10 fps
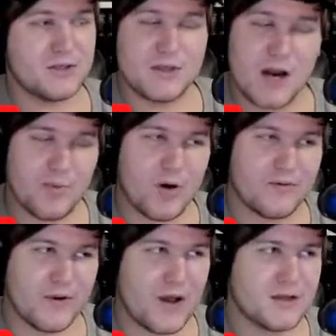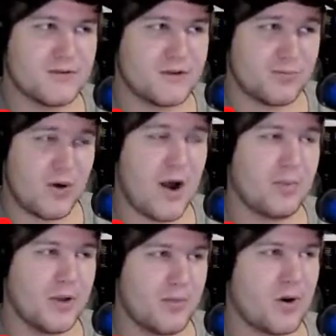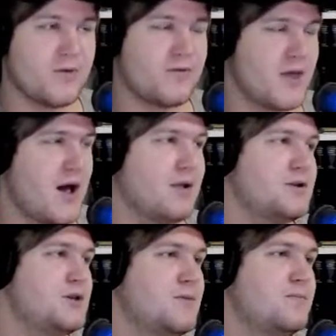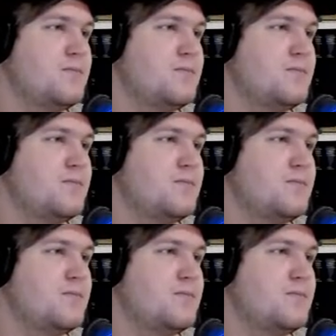It's not a part of philosophy. It's properly a part of theology.